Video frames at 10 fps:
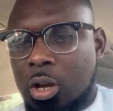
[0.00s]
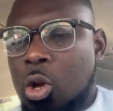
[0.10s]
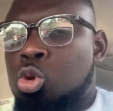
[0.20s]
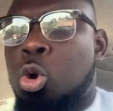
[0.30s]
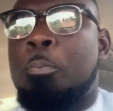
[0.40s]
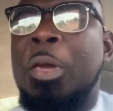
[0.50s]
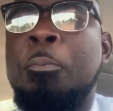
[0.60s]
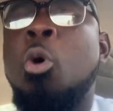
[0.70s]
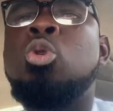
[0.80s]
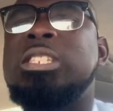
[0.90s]
So
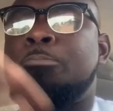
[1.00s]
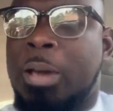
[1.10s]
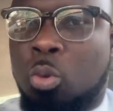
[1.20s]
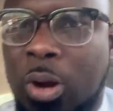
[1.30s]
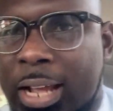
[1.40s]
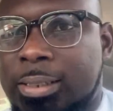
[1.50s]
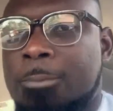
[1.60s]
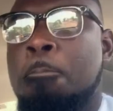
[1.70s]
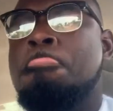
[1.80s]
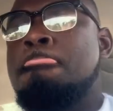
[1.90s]
people will speculate,
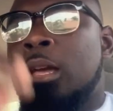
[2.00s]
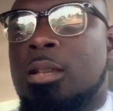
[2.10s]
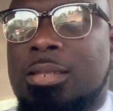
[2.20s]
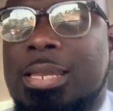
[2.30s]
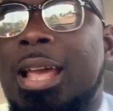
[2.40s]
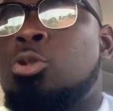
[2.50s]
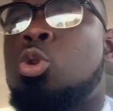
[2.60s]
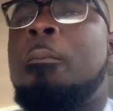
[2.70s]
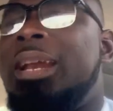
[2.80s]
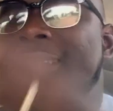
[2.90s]
say
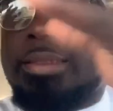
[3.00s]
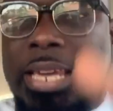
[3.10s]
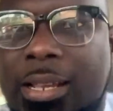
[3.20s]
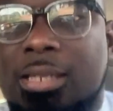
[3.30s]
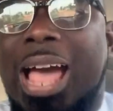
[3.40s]
so many things